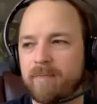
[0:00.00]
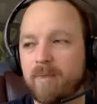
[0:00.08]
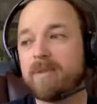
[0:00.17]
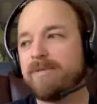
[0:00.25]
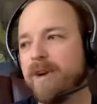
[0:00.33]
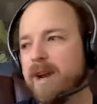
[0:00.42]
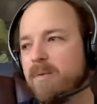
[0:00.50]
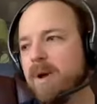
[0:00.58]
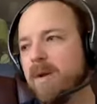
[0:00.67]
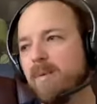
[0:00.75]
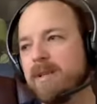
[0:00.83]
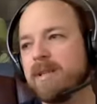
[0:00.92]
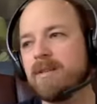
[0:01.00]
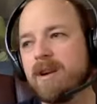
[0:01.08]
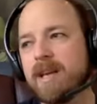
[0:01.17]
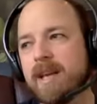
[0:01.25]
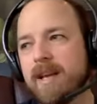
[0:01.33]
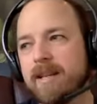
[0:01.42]
Which is funny. Once I
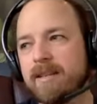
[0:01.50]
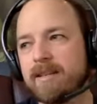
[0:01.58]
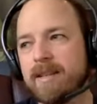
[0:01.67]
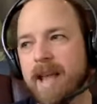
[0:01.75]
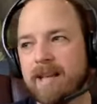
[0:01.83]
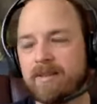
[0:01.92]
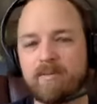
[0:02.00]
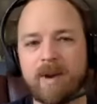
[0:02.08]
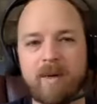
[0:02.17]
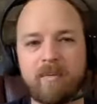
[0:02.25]
started getting into snakes was when